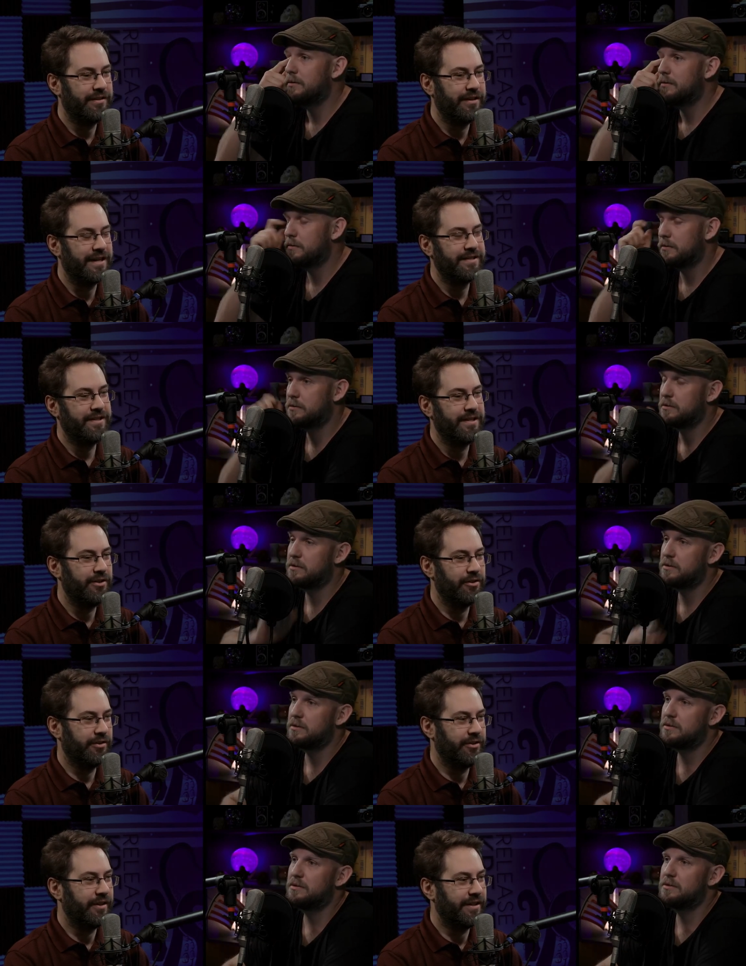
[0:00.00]
Speaker 1: Yazi or
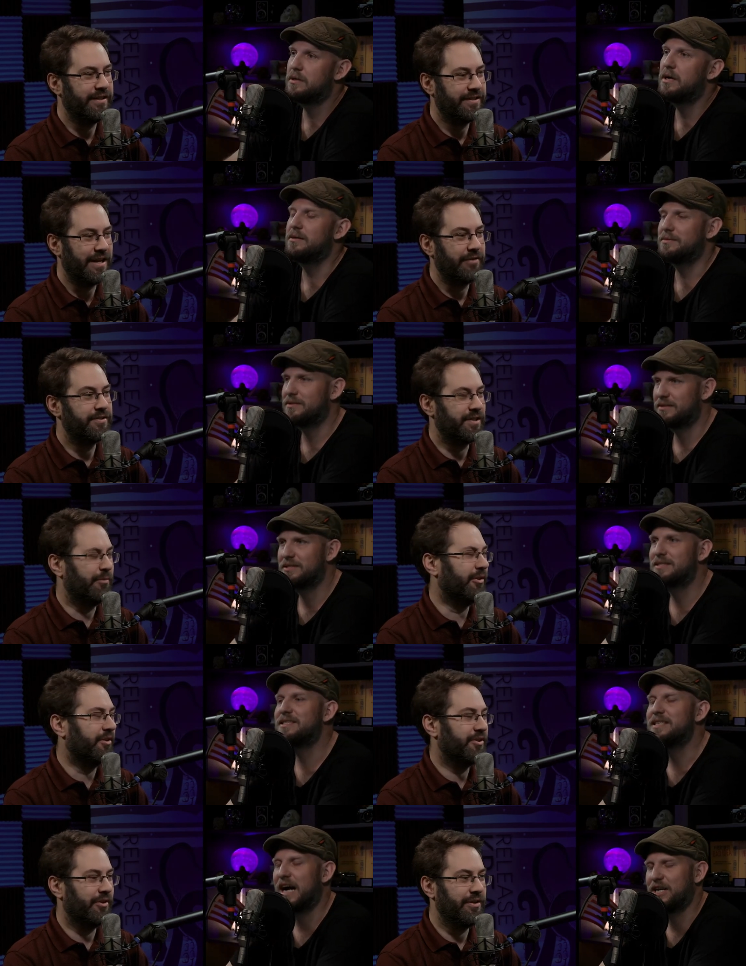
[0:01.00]
y- that sounds
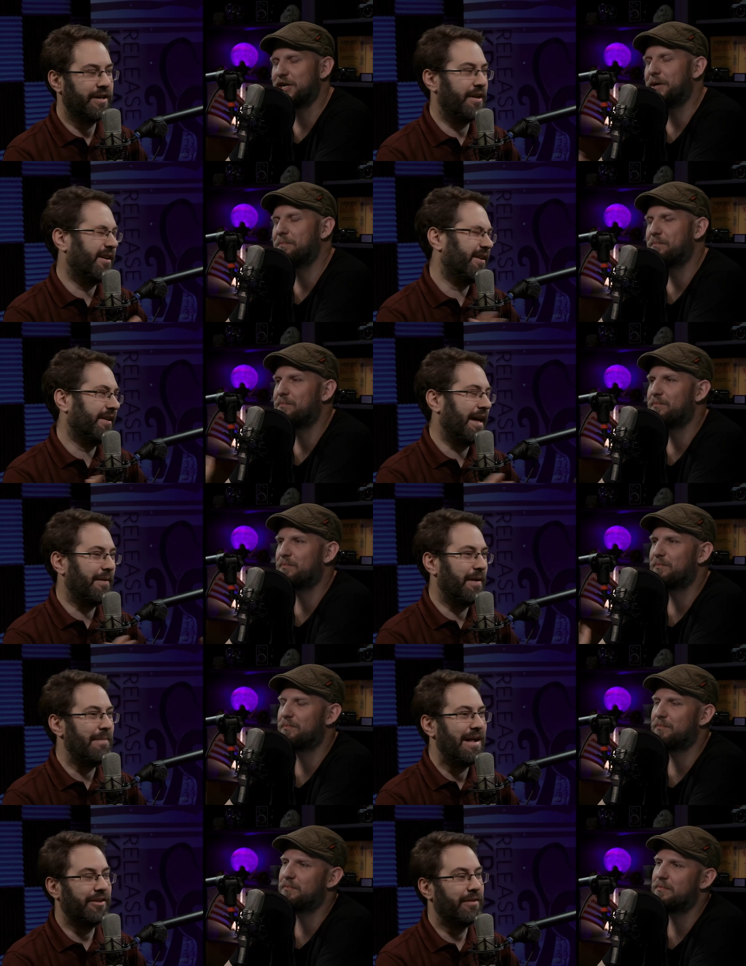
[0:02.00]
similar. So gotcha. he kind of
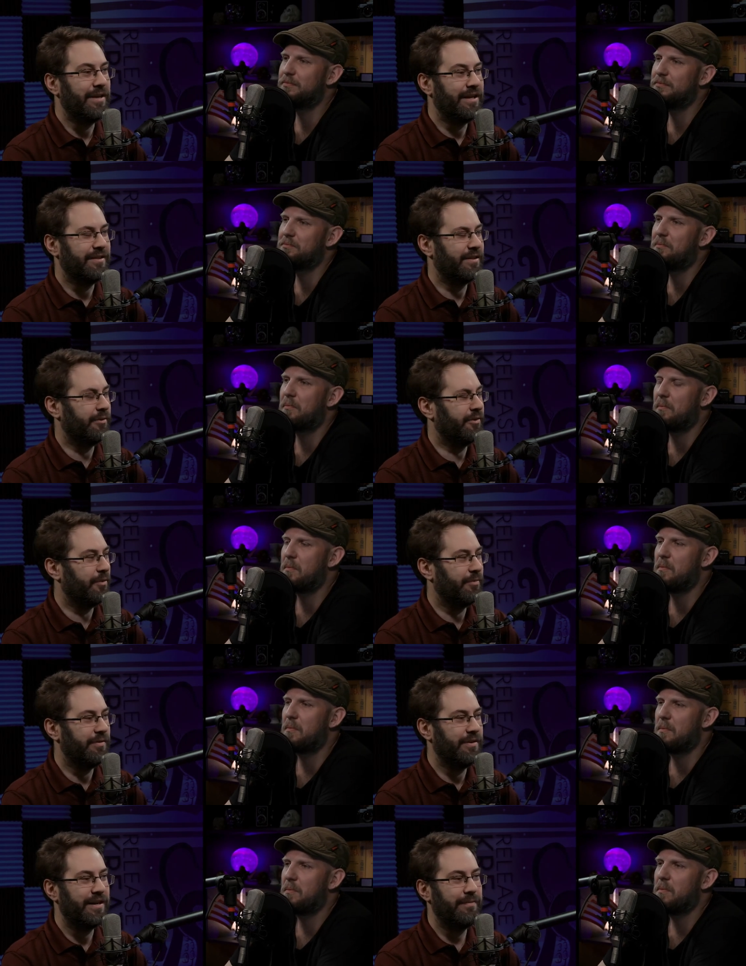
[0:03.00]
amalgamated some of them
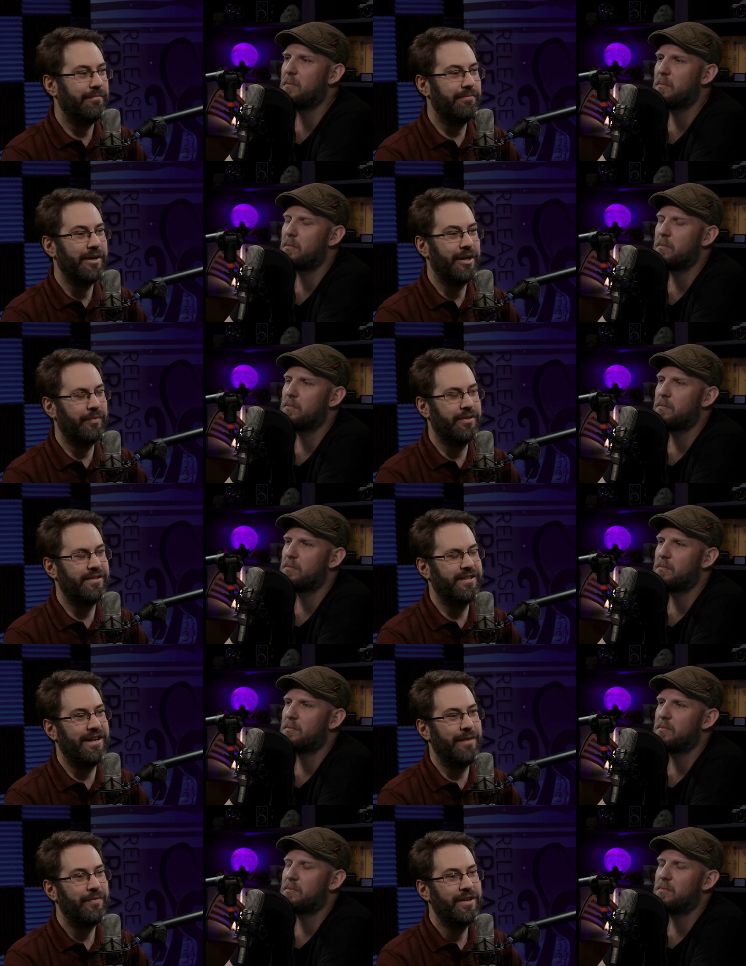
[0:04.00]
and, and made up this
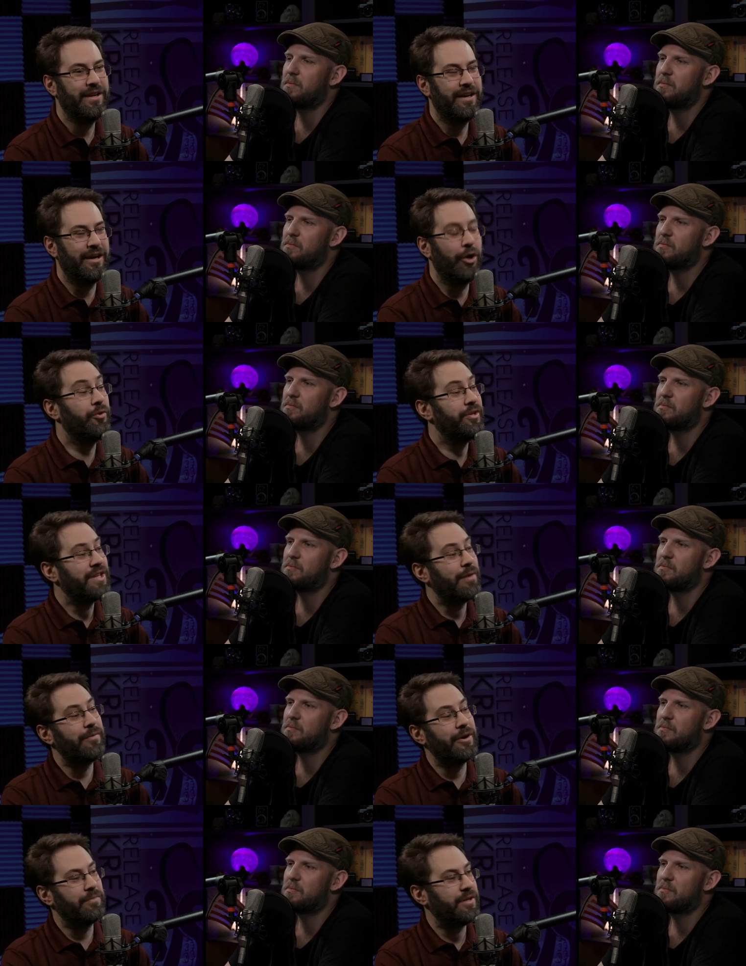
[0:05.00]
name. Uh, oh, this
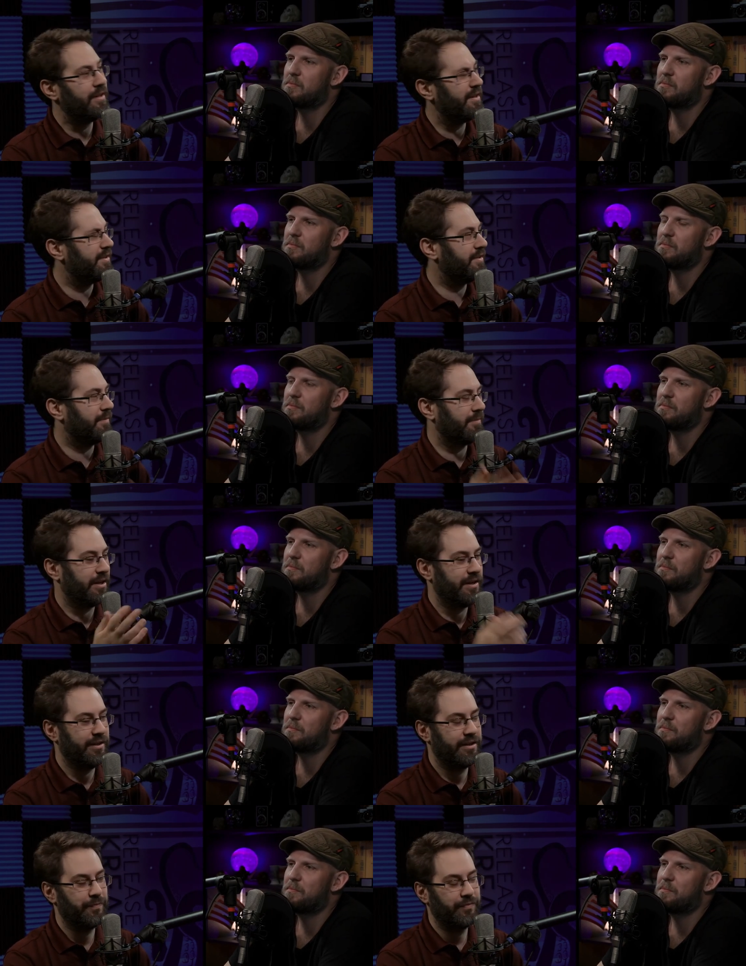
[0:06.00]
came about because
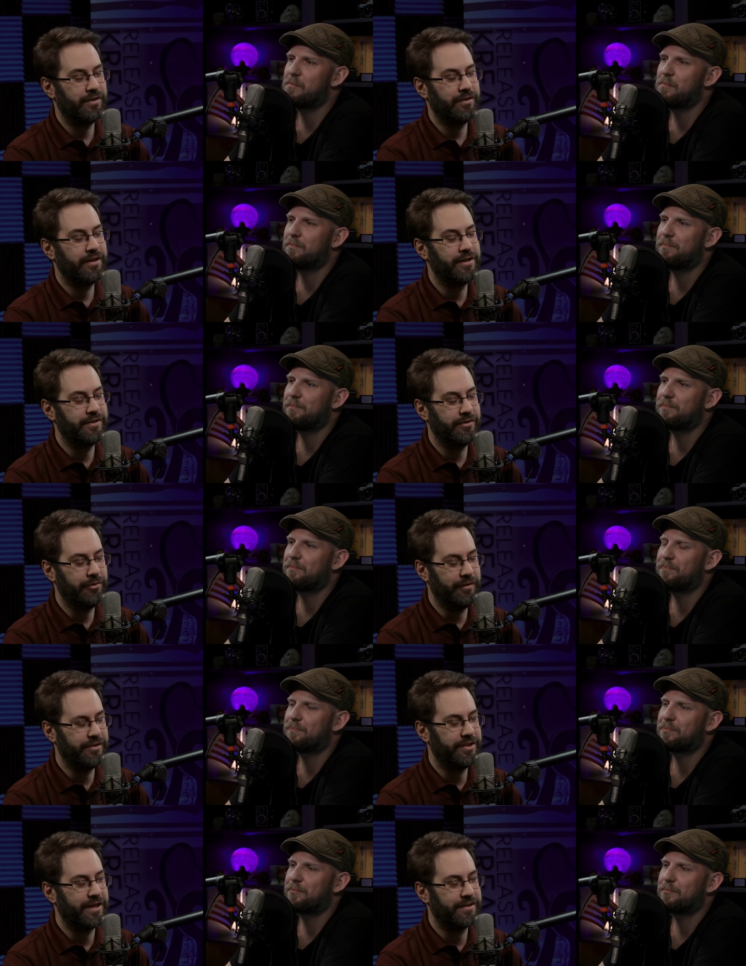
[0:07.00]
my um, cousin who
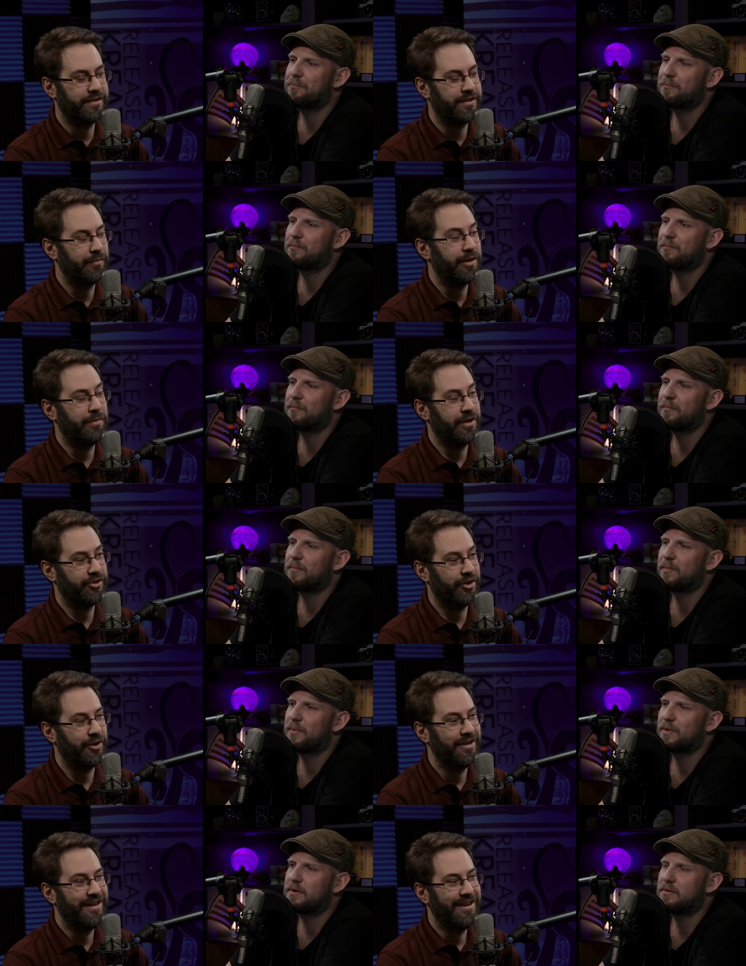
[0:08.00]
lives in Texas sent me a
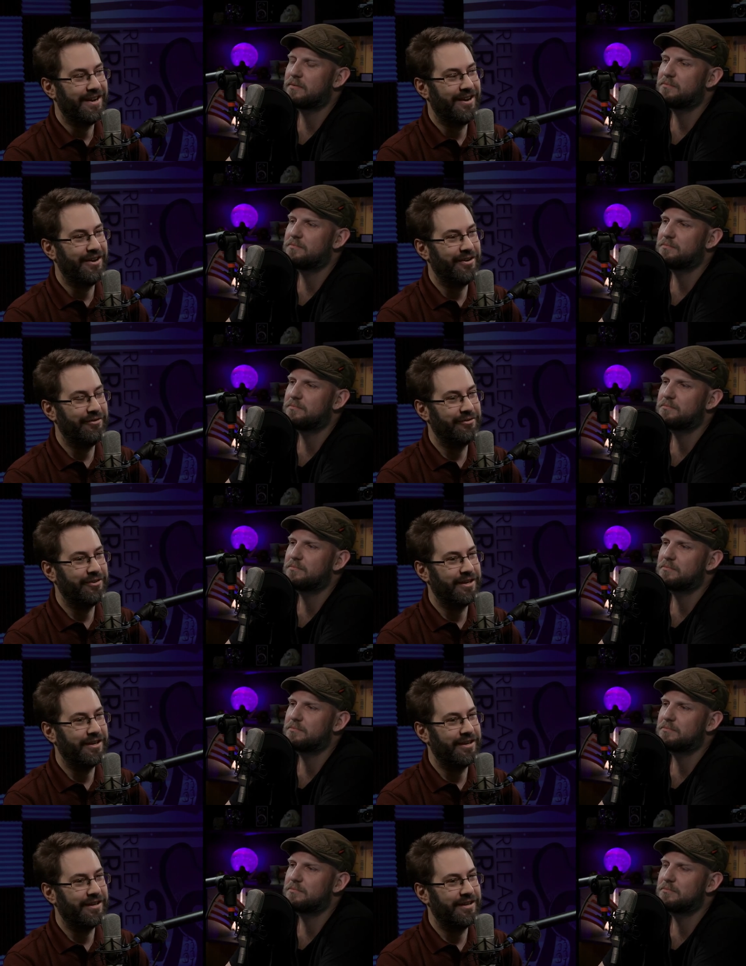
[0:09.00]
picture of
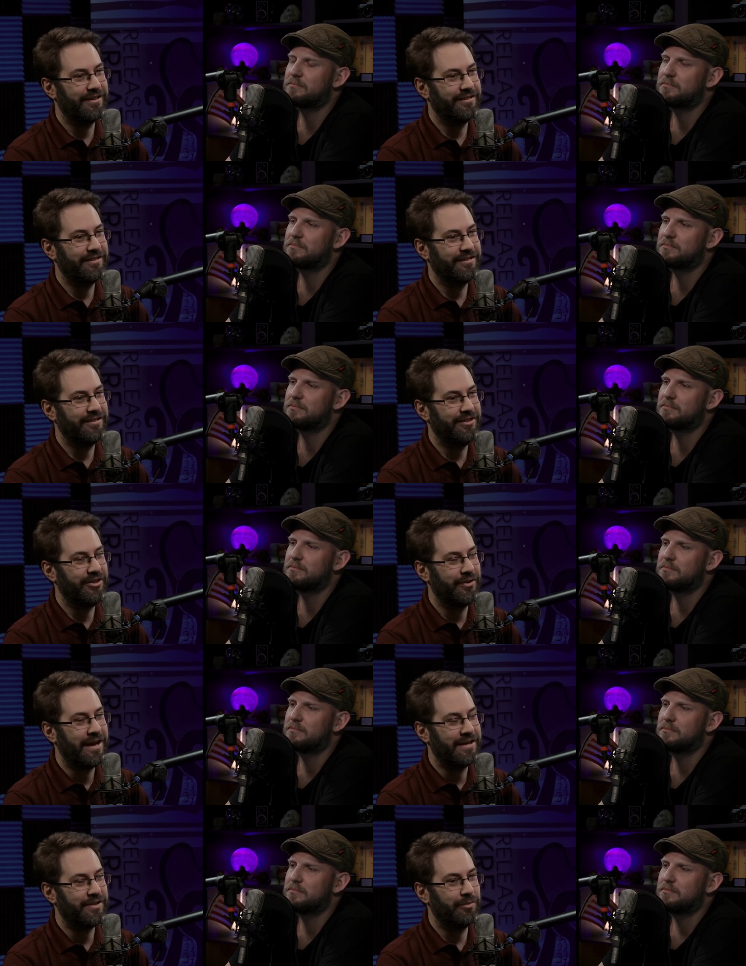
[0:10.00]
uh, you know
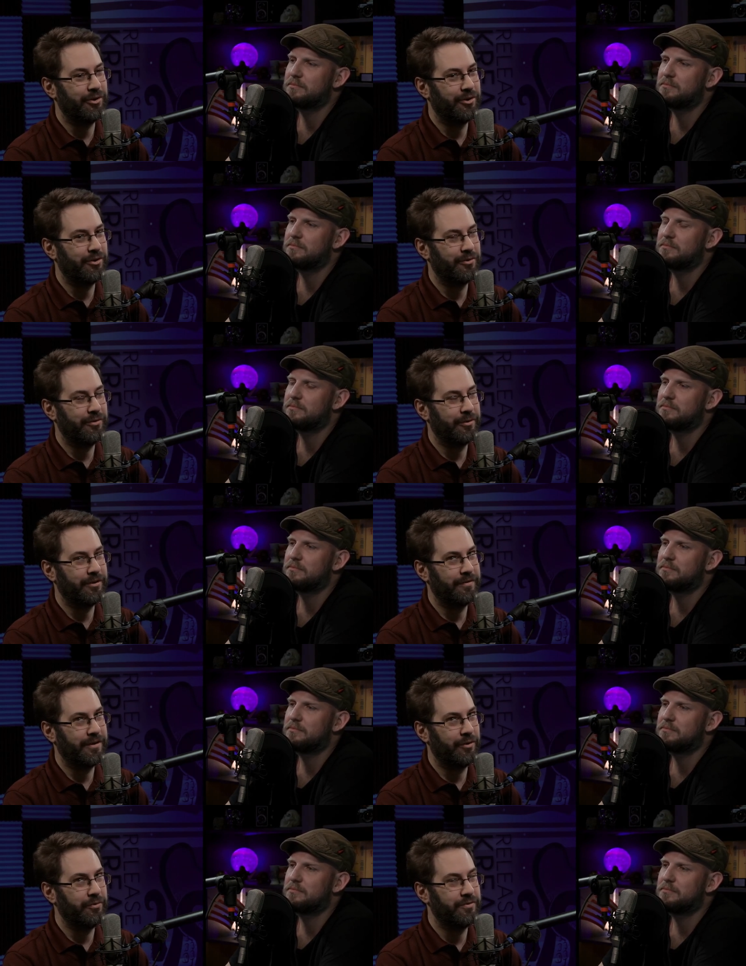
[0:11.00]
Hasbro
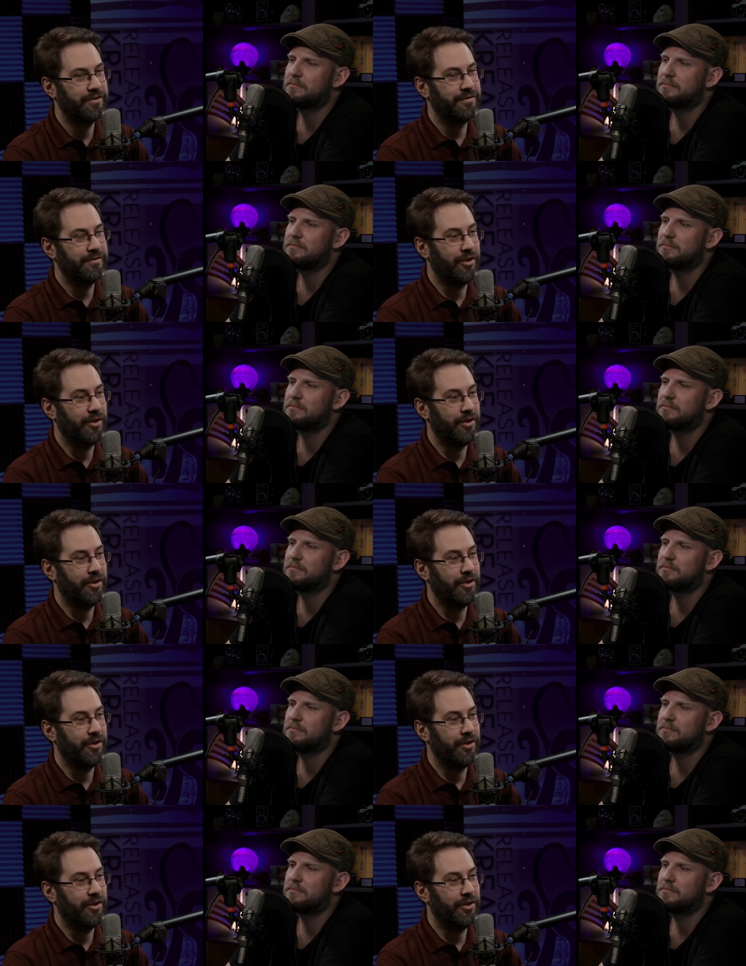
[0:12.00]
owns